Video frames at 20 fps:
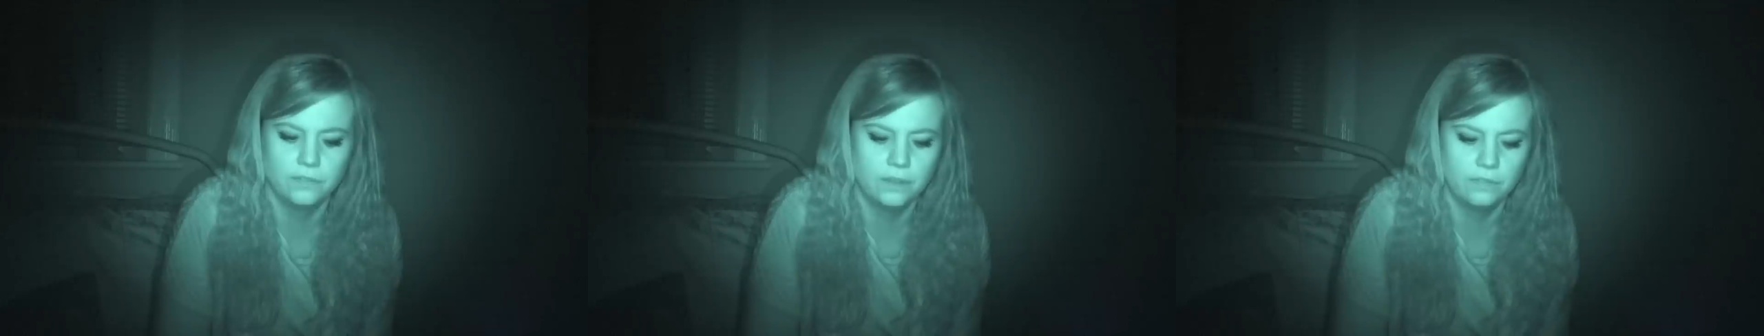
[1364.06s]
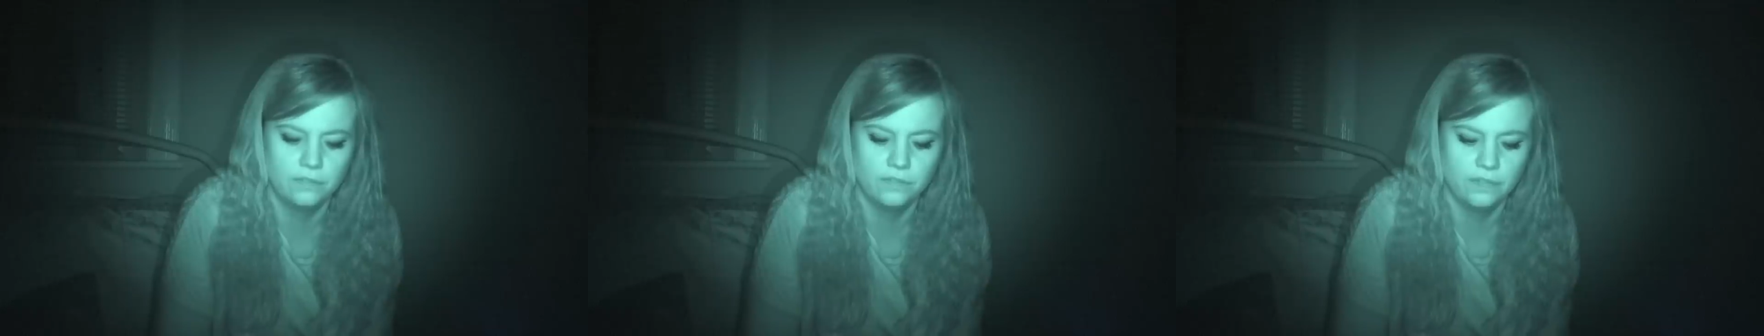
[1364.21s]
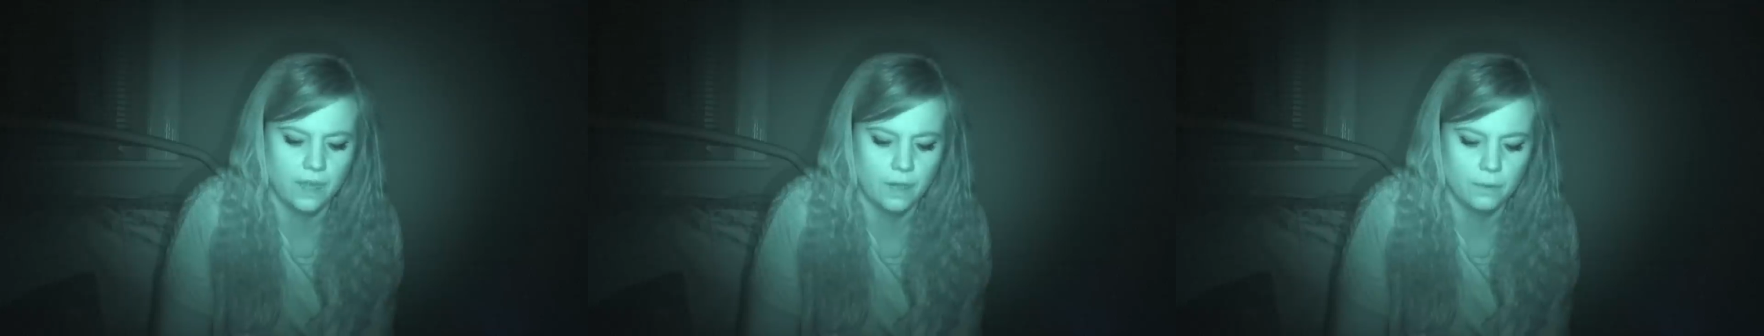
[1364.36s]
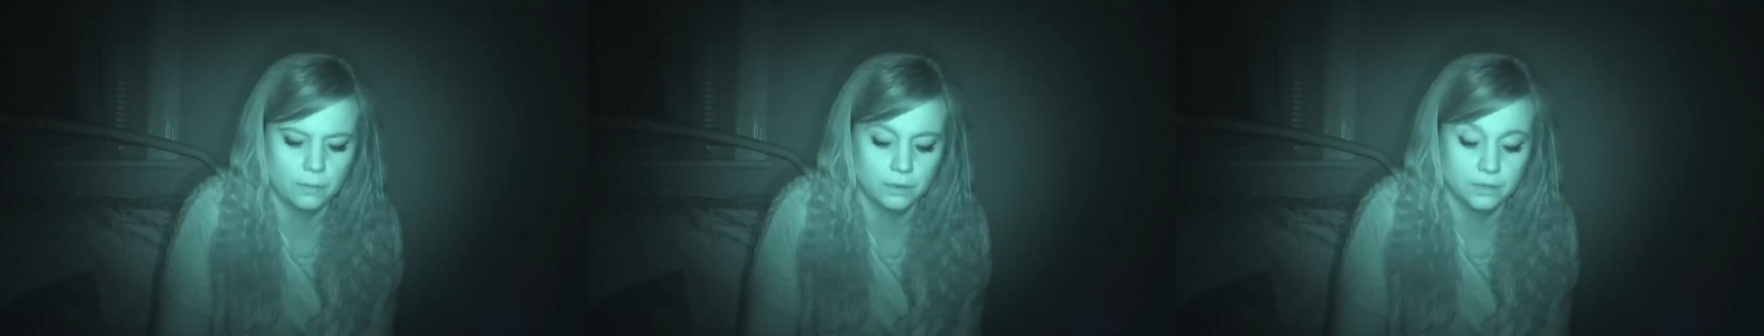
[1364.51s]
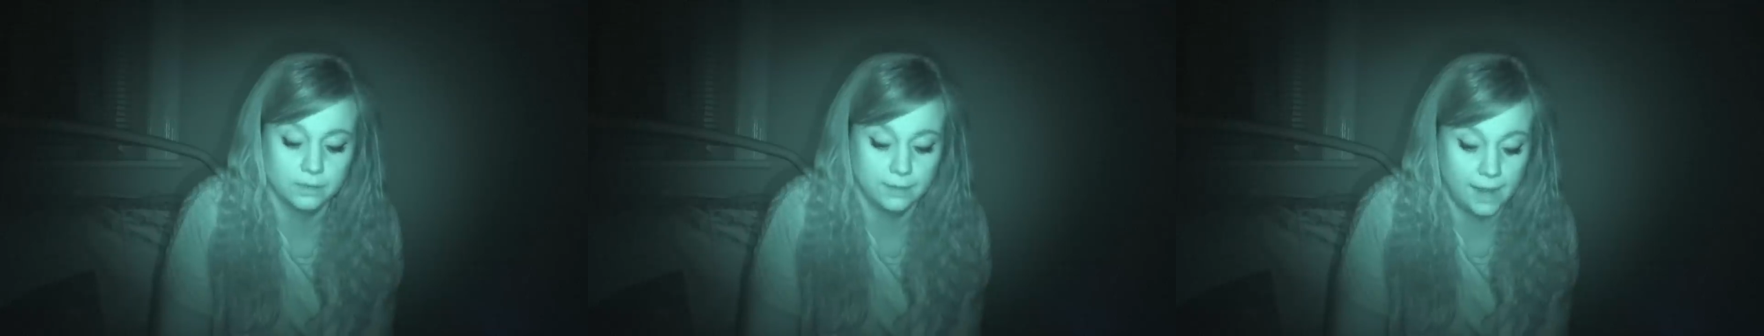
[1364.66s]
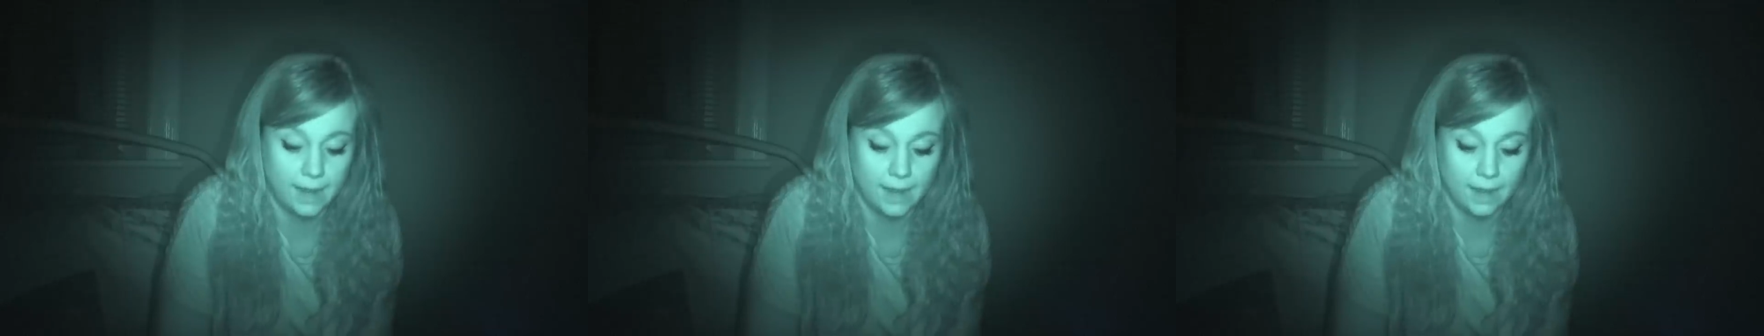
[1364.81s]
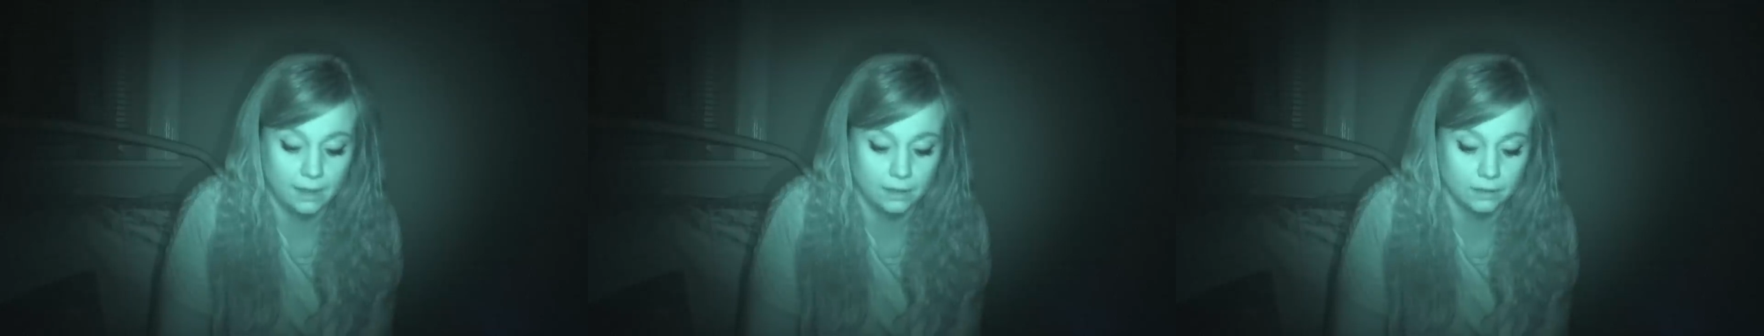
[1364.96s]
if that was
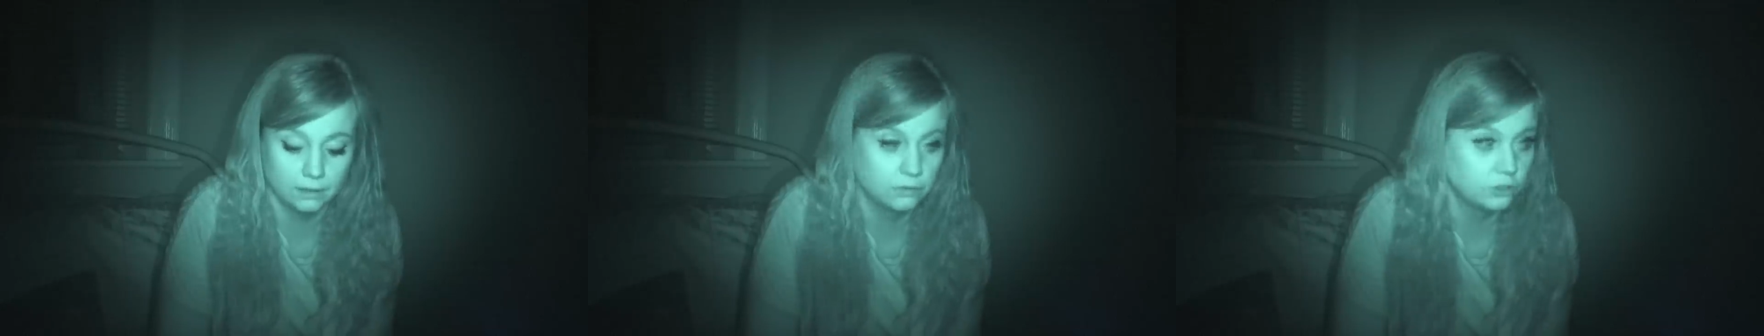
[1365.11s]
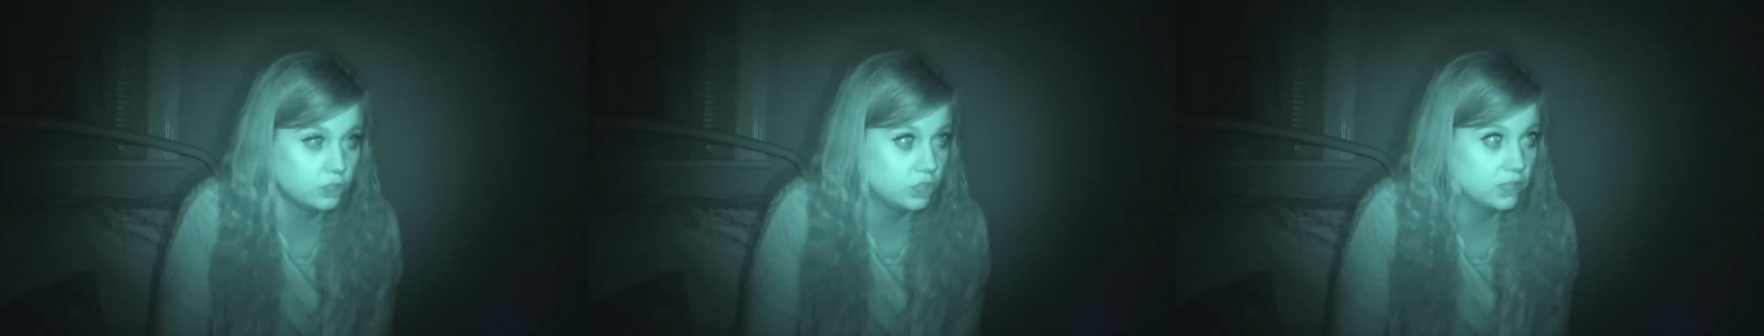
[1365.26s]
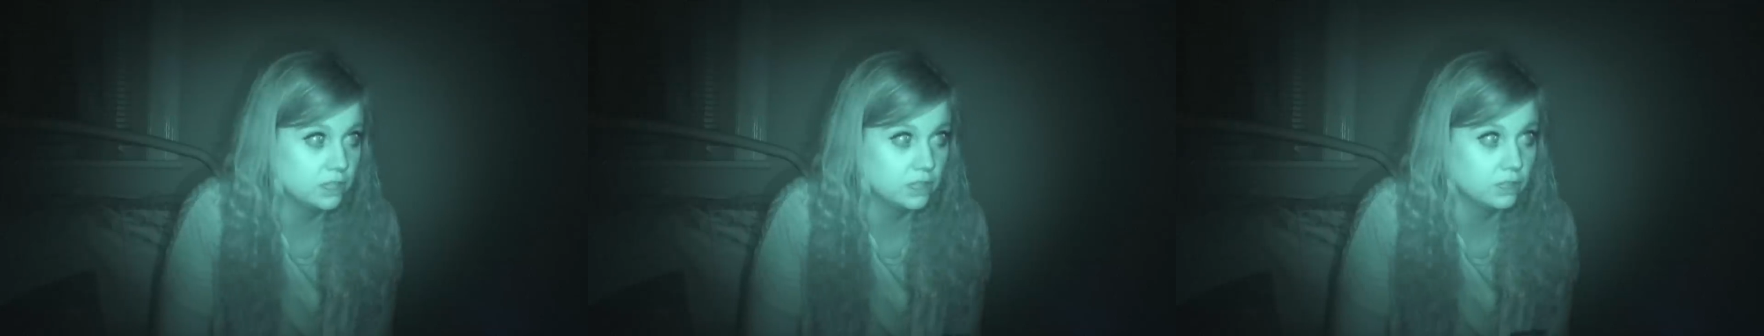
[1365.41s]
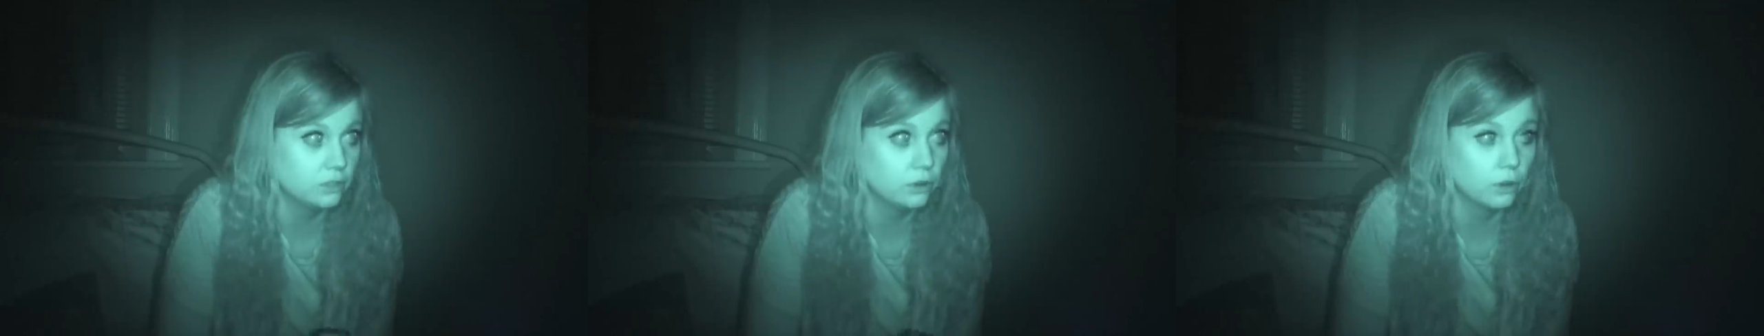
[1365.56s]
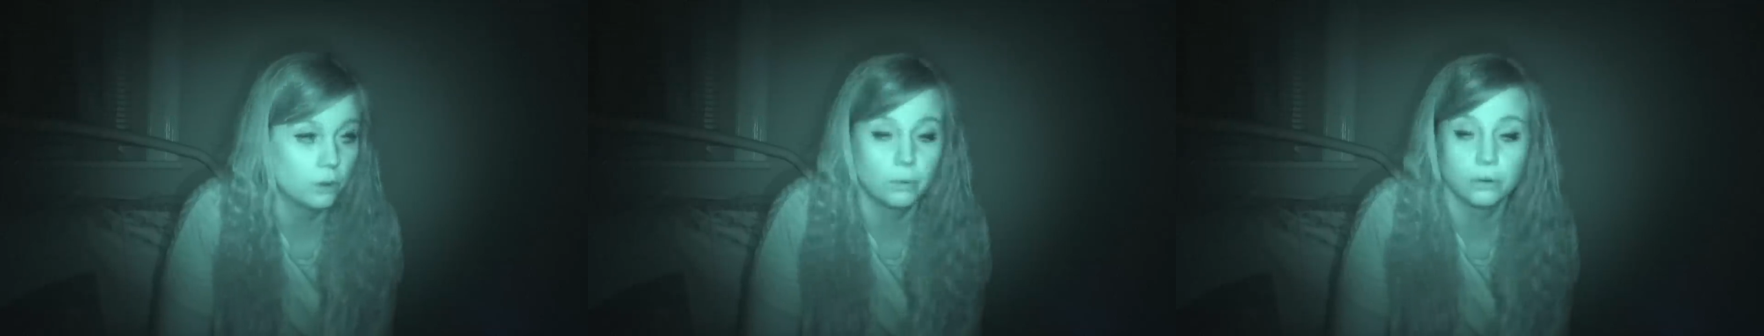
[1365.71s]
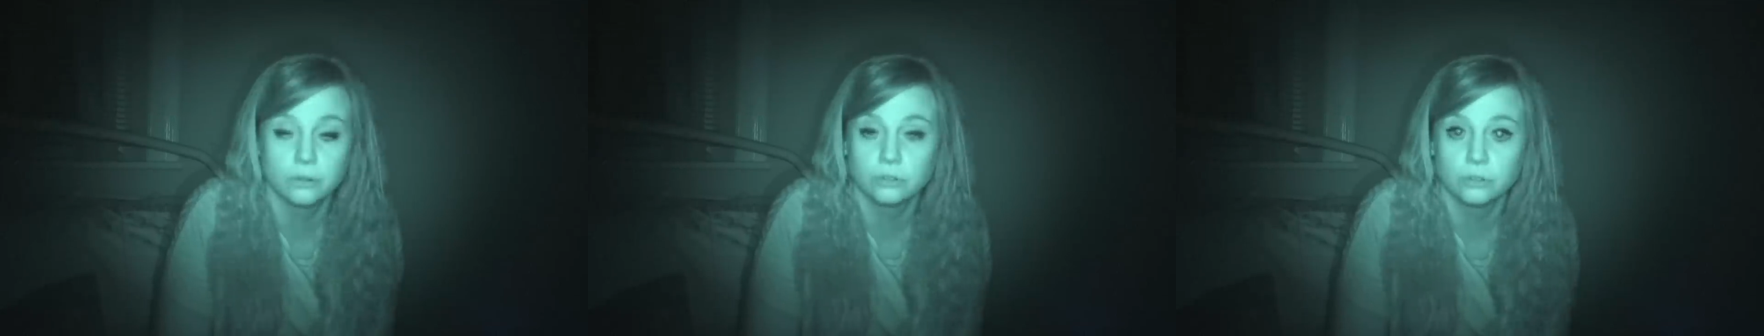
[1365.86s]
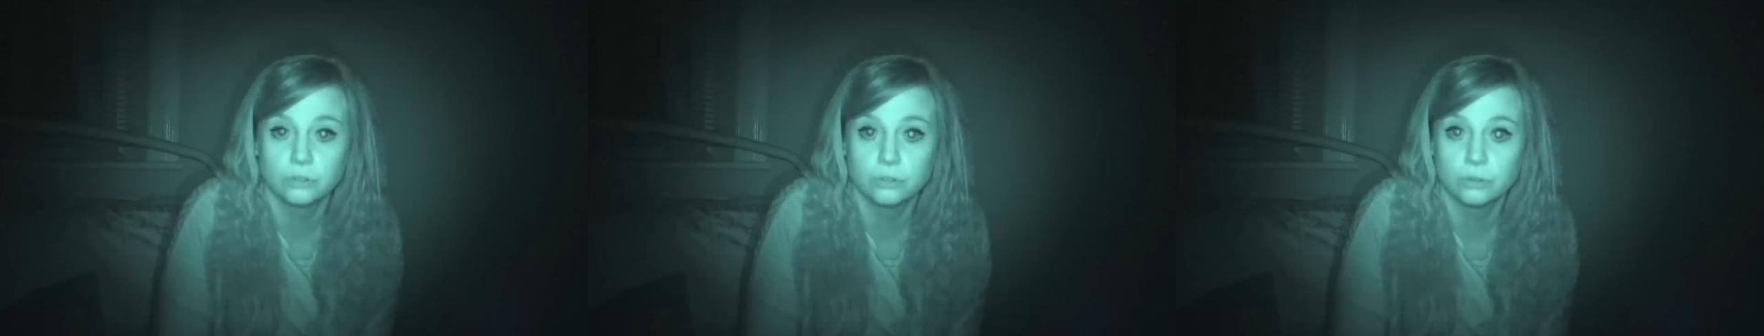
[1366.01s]
Ann, she did not
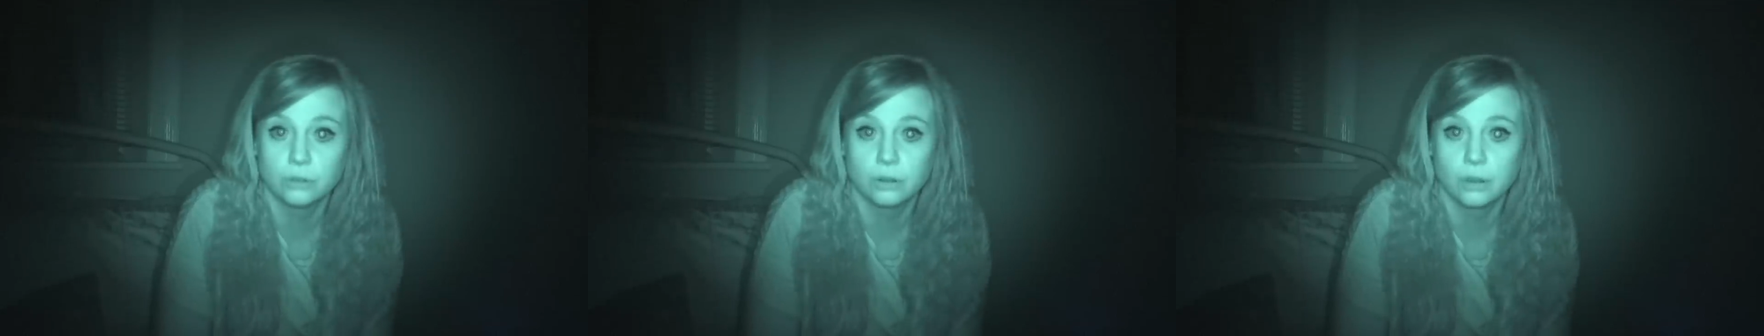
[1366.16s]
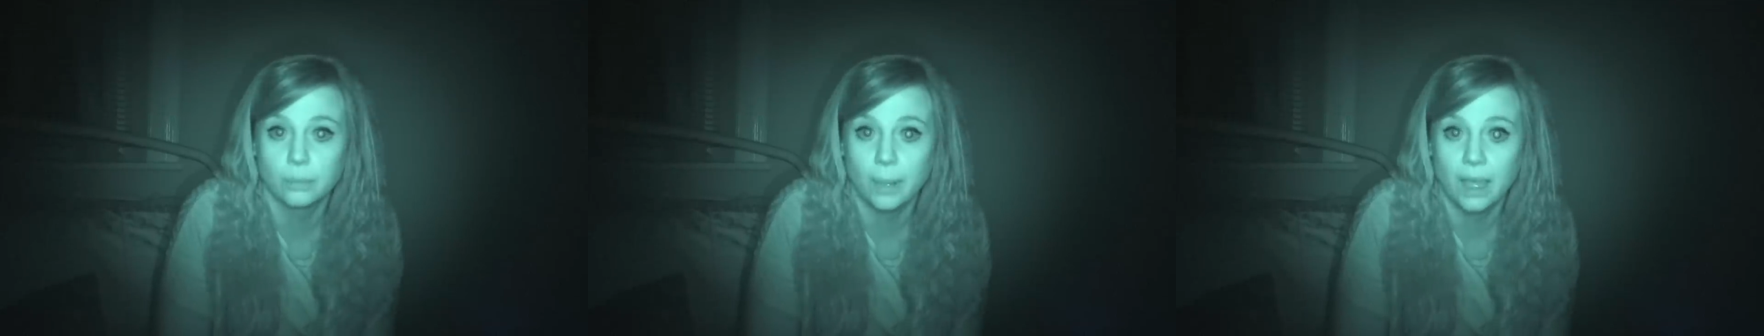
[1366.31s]
want to talk